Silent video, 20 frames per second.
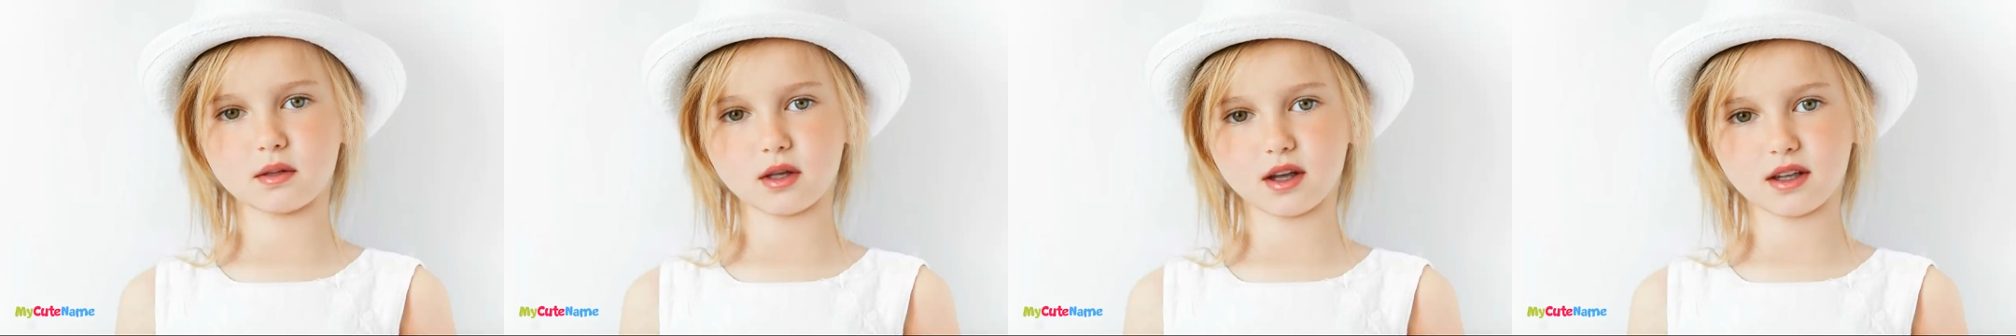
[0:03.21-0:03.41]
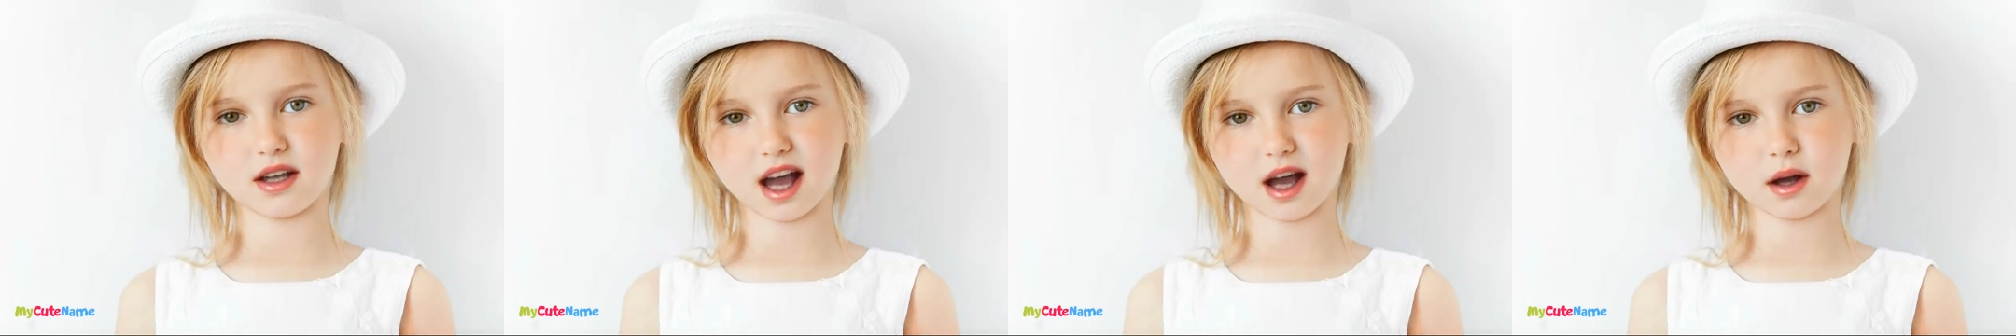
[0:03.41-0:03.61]

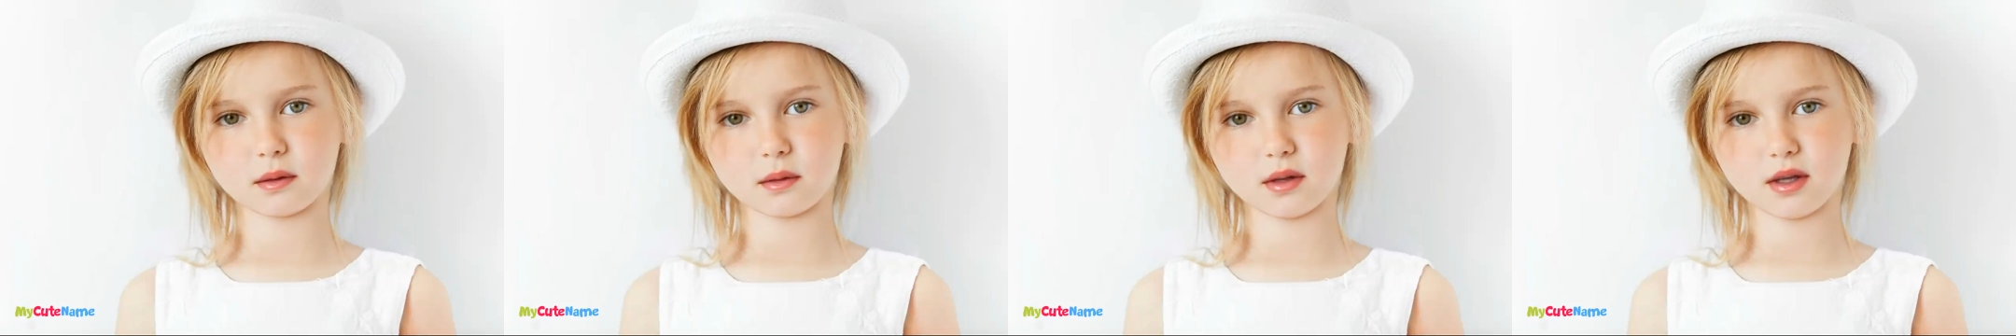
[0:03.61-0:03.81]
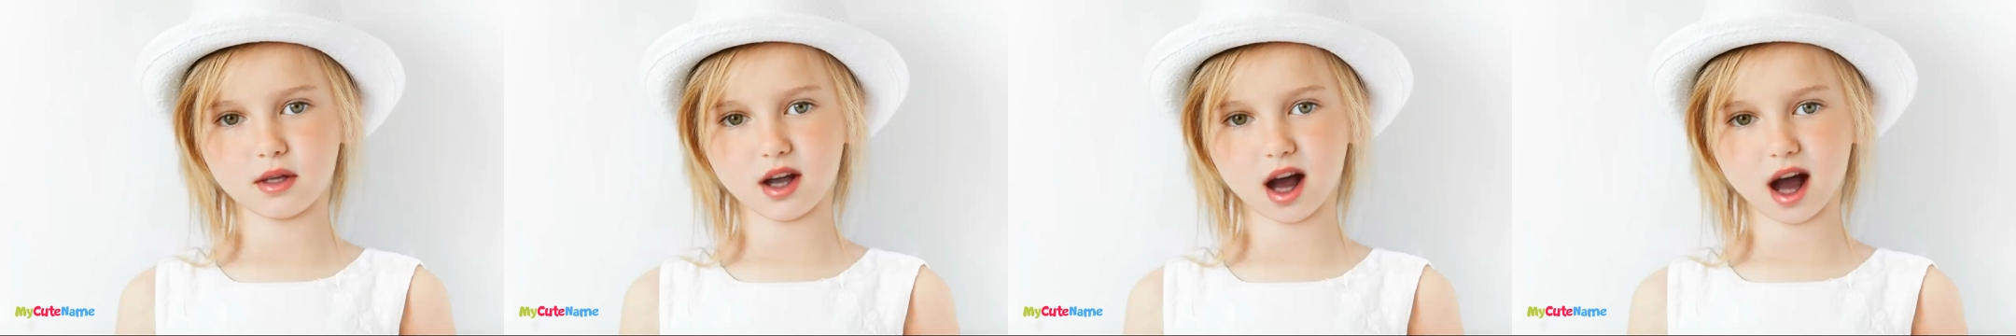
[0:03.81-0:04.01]
The name
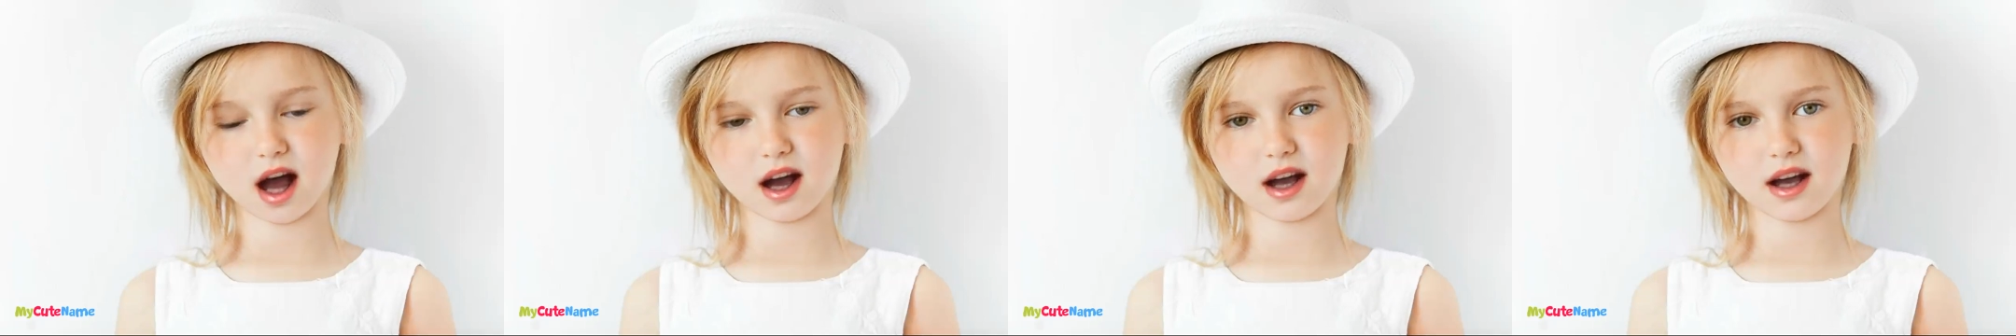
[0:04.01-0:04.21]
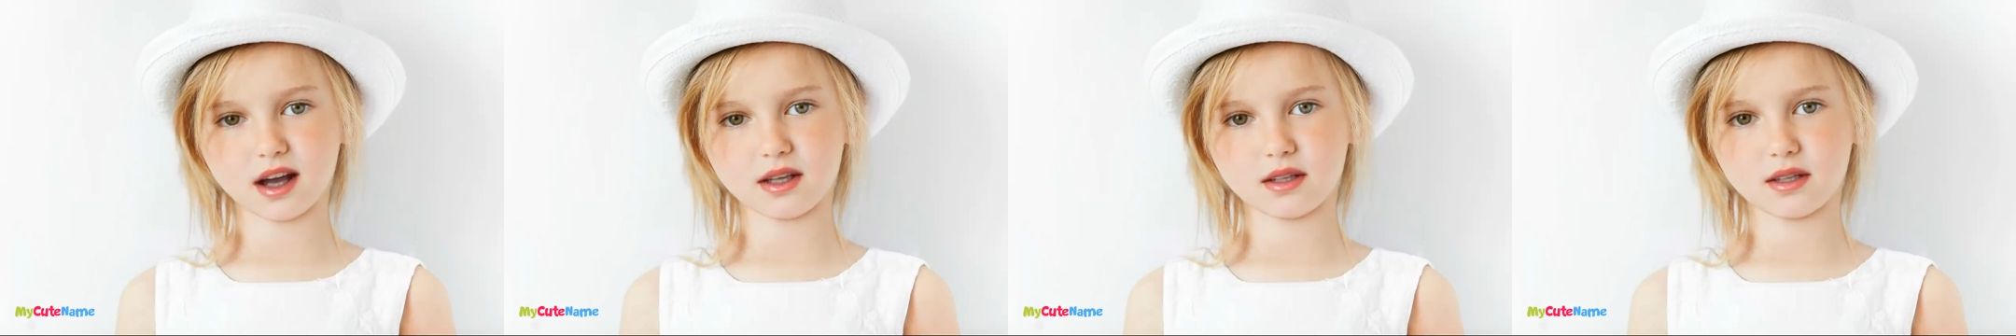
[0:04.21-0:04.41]

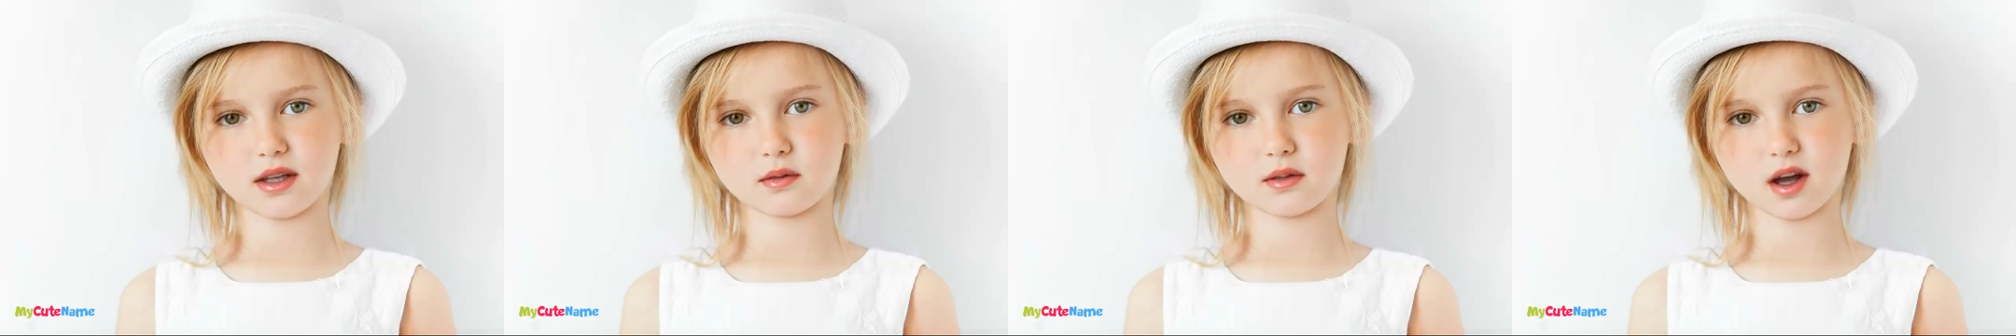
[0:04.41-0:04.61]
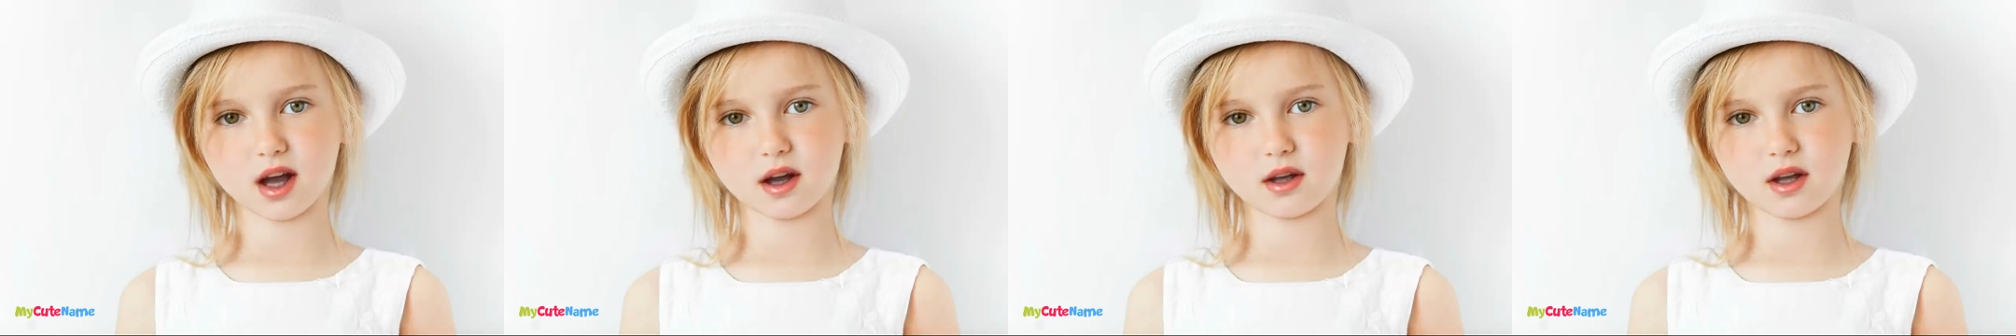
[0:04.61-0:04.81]
Sky is
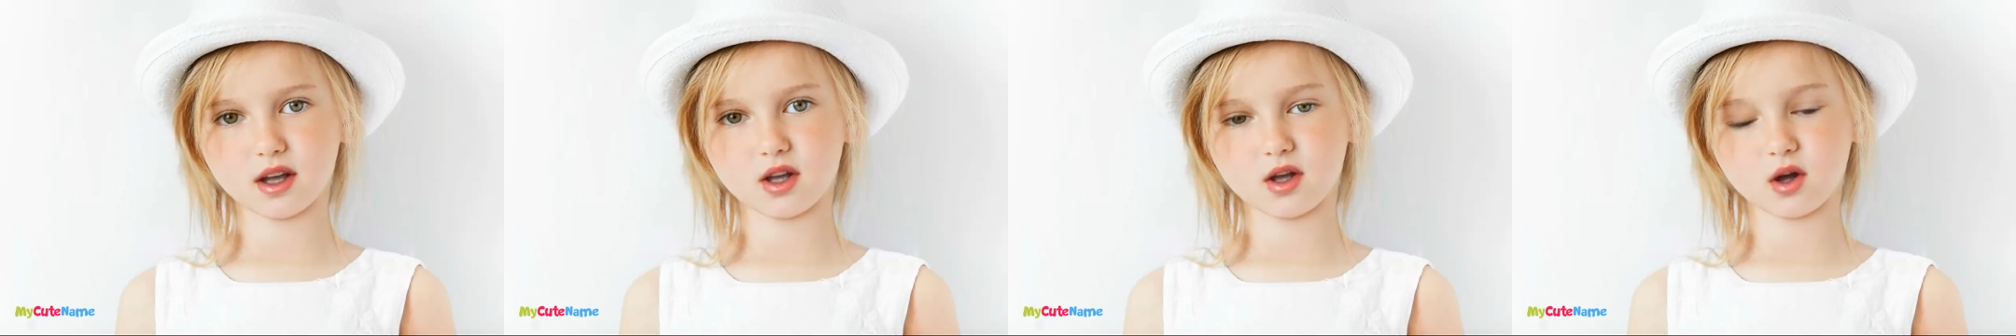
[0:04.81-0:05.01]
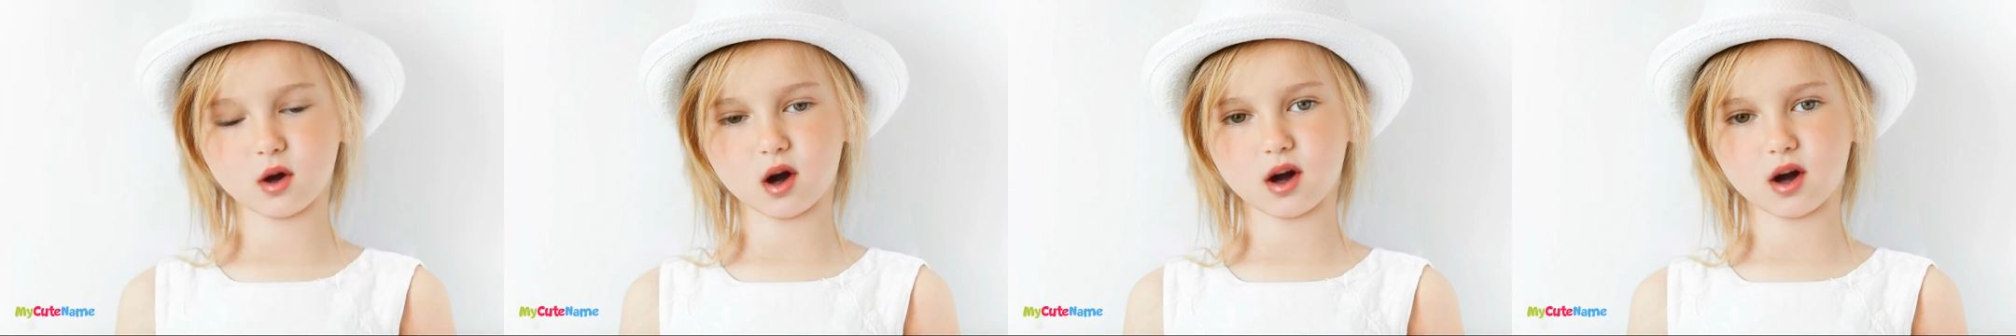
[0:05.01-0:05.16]
of English